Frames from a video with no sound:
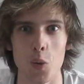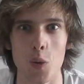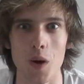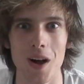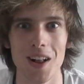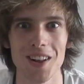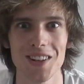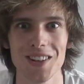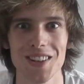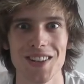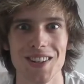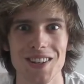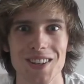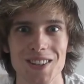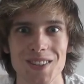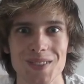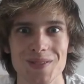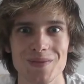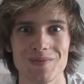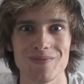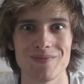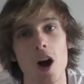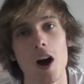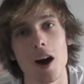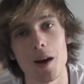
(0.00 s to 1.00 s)

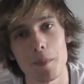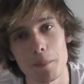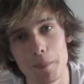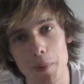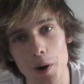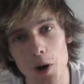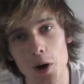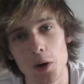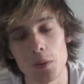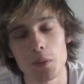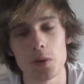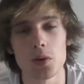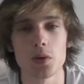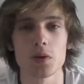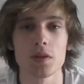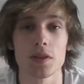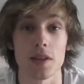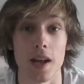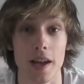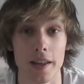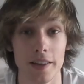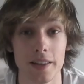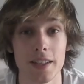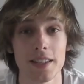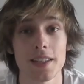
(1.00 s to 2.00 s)
Welcome! I'm Poables
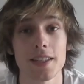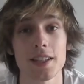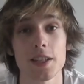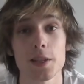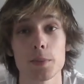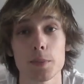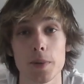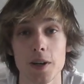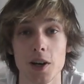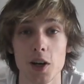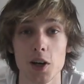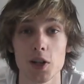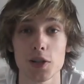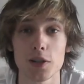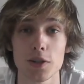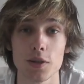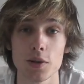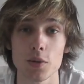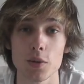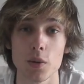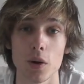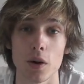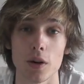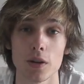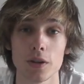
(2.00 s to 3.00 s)
and this is Because
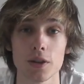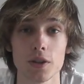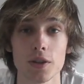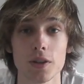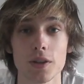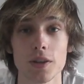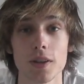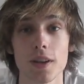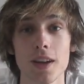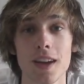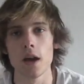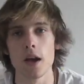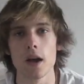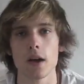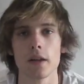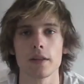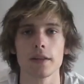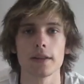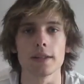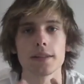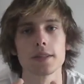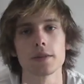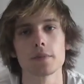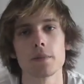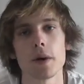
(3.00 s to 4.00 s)
You Watched.
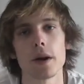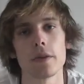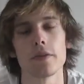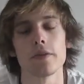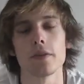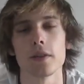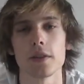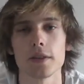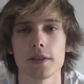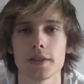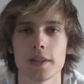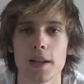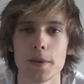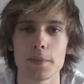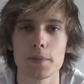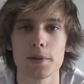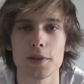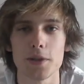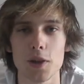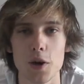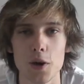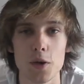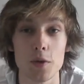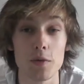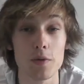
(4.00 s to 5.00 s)
This is my first
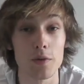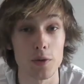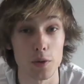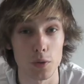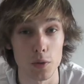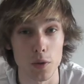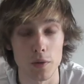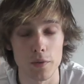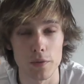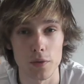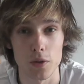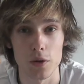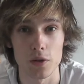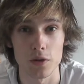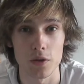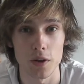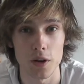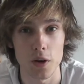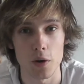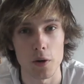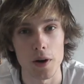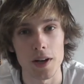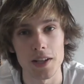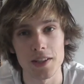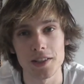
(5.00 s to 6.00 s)
episode for review
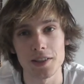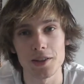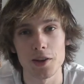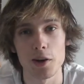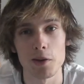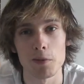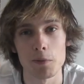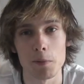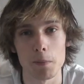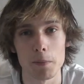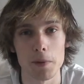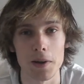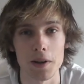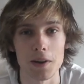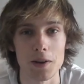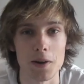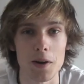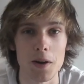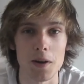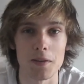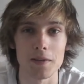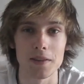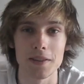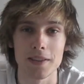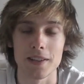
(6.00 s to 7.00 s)
requests, so I'm a bit
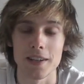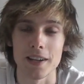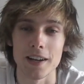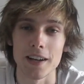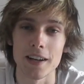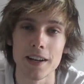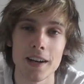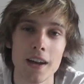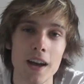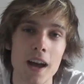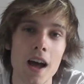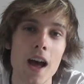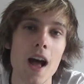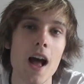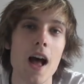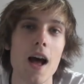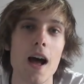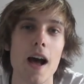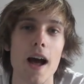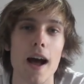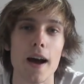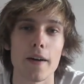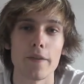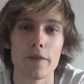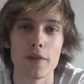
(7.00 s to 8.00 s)
nervous here.
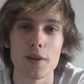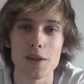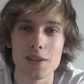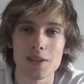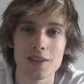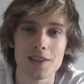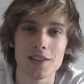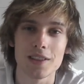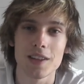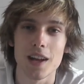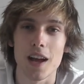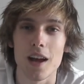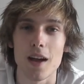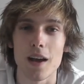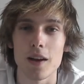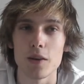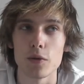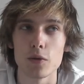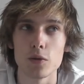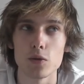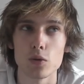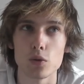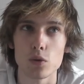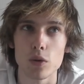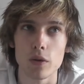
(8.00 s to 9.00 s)
Our first
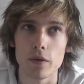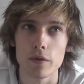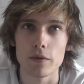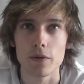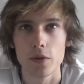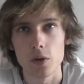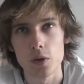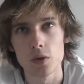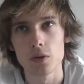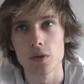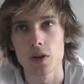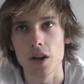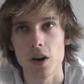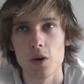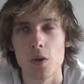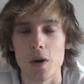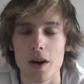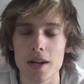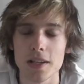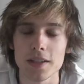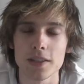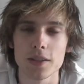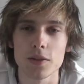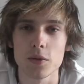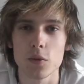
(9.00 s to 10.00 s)
review
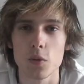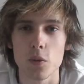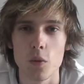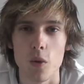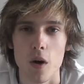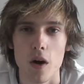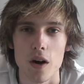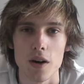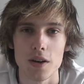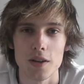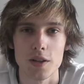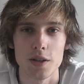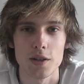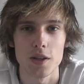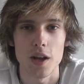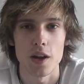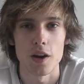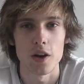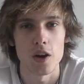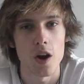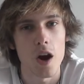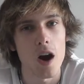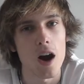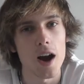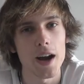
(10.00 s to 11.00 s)
request was
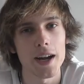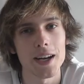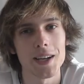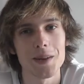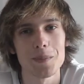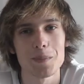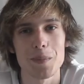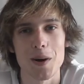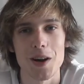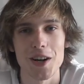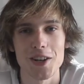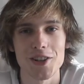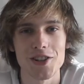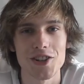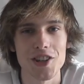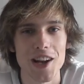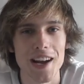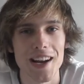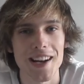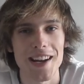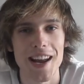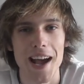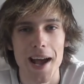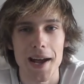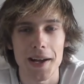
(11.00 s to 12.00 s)
9 by
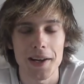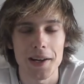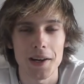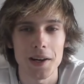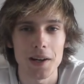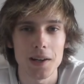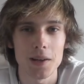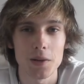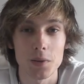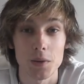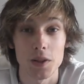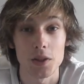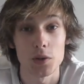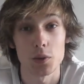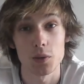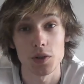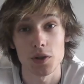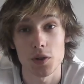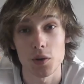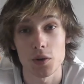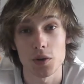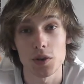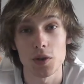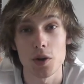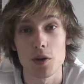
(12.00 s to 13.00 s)
Shane Acker, which was
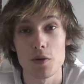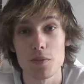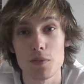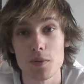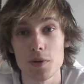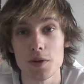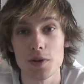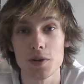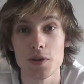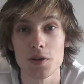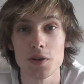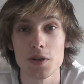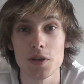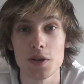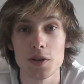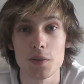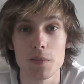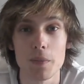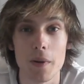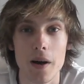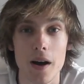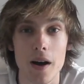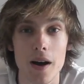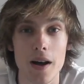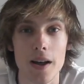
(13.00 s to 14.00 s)
also produced
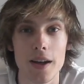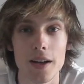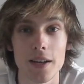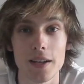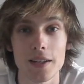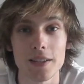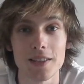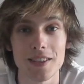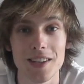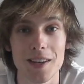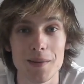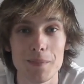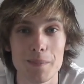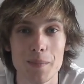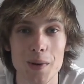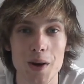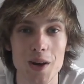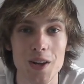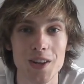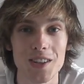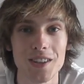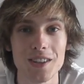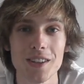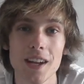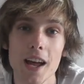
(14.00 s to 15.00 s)
by Tim
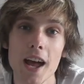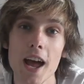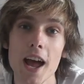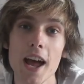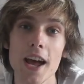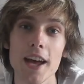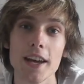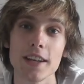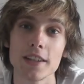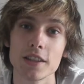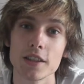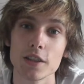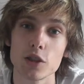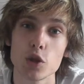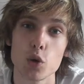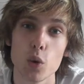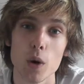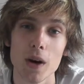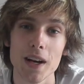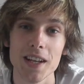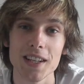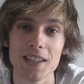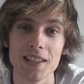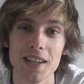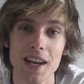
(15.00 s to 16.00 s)
Burton. It's a
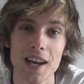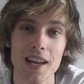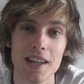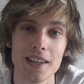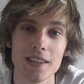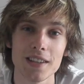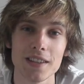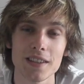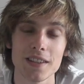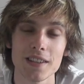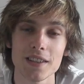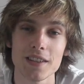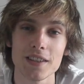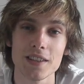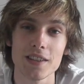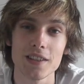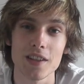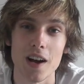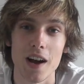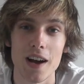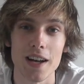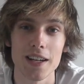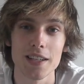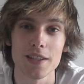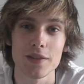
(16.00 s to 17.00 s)
2010
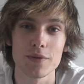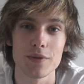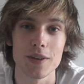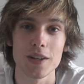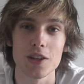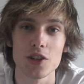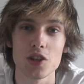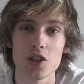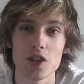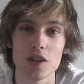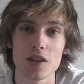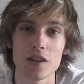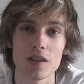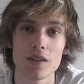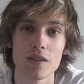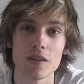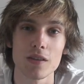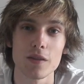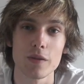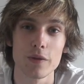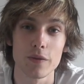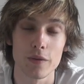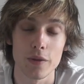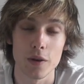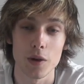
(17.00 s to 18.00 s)
science
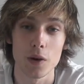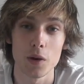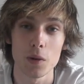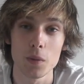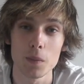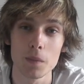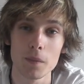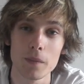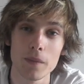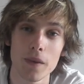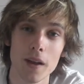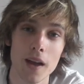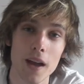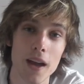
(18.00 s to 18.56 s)
fiction film.